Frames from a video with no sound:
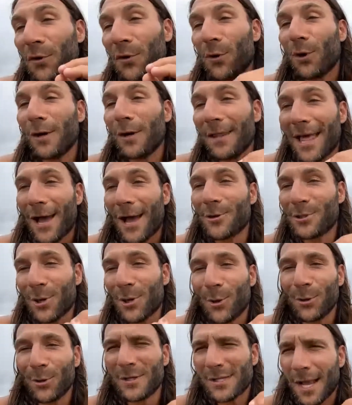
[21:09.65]
you're allowed
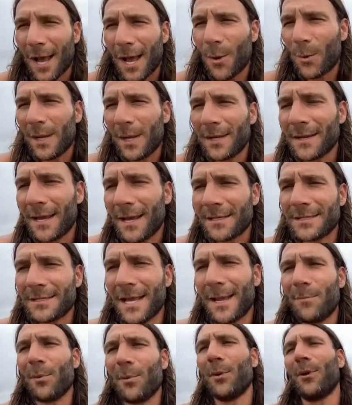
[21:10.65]
to hold Scotweek
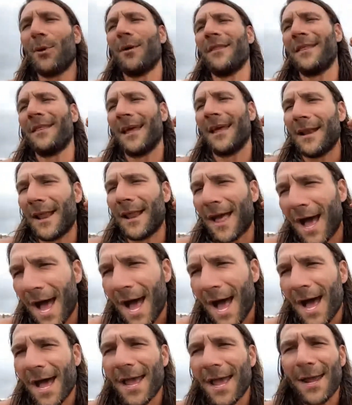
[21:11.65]
next April, then
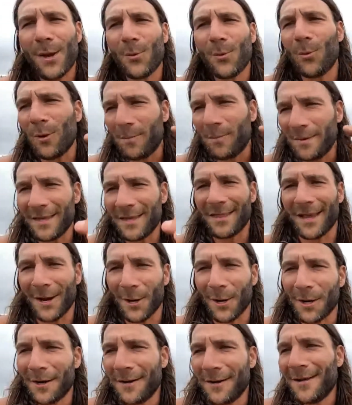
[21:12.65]
I will be
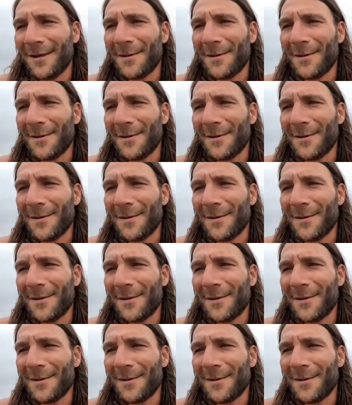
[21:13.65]
there,